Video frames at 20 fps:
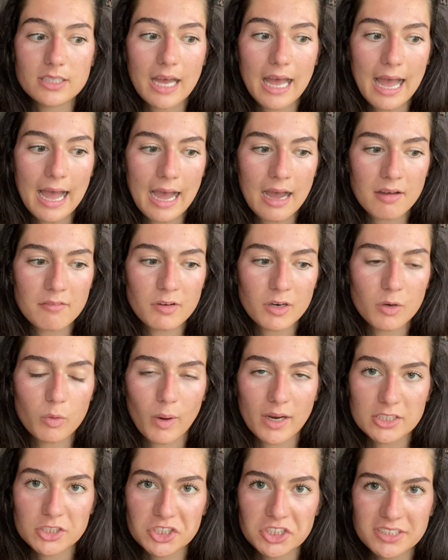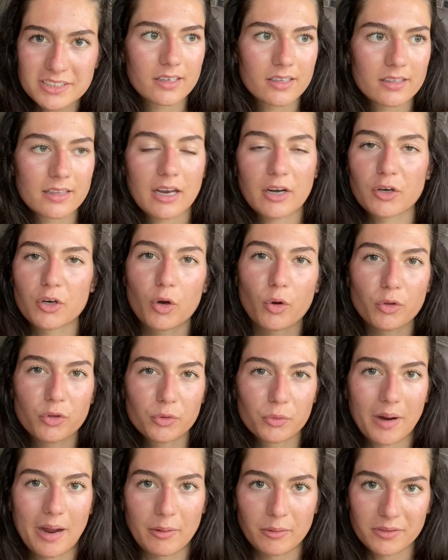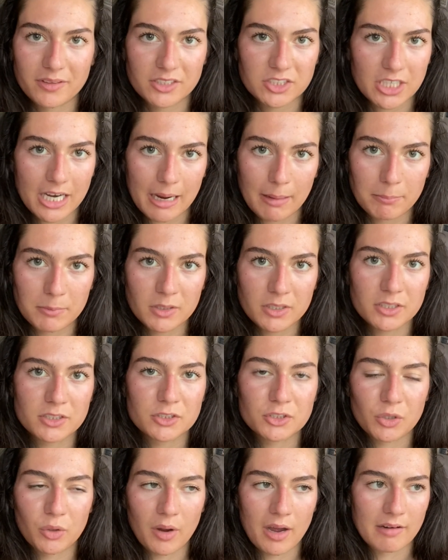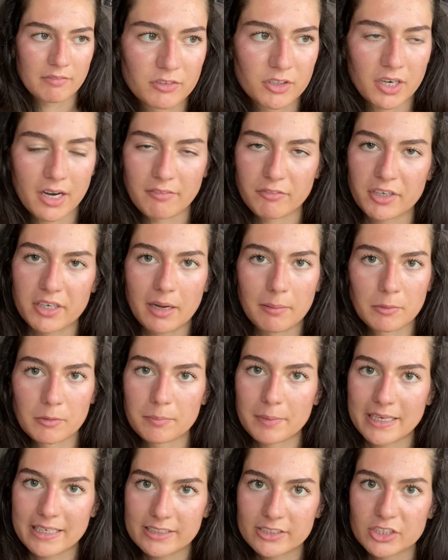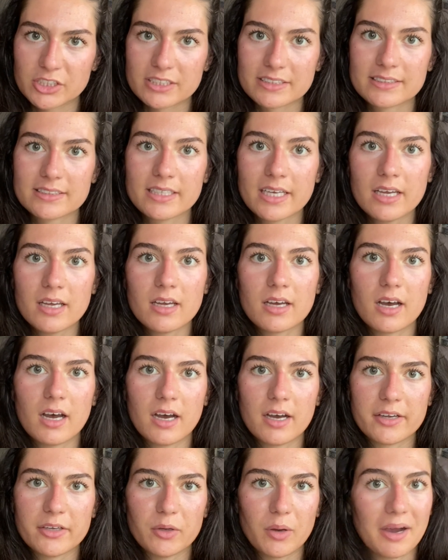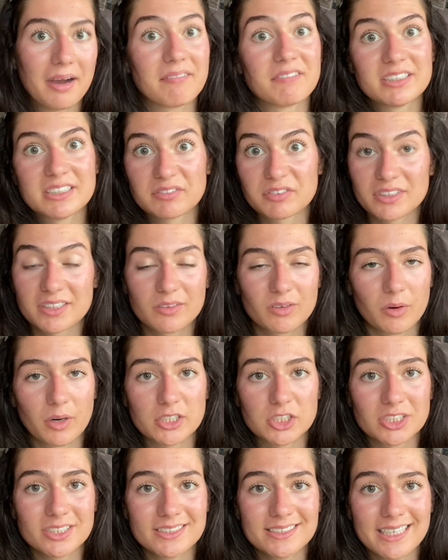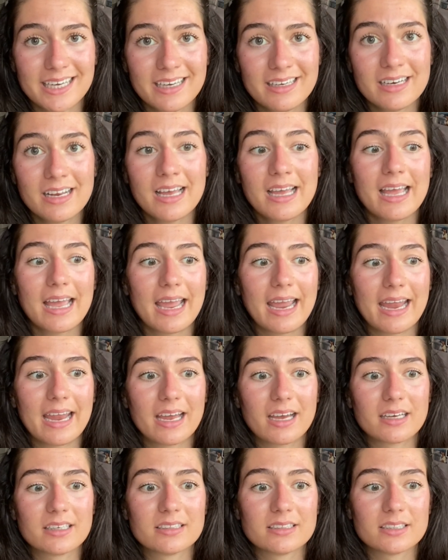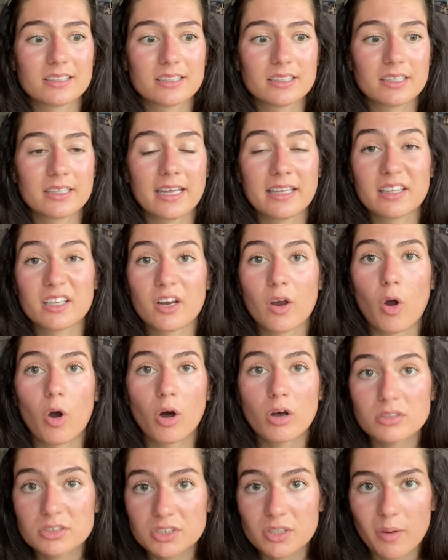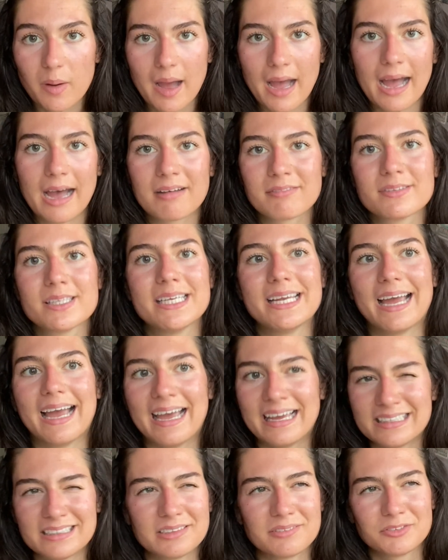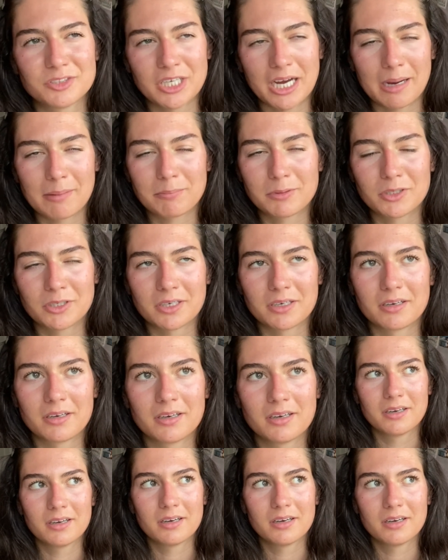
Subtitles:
have questions that go throughout the chapter. So after every couple pages, you have a different question set. And then they also have the end of chapter,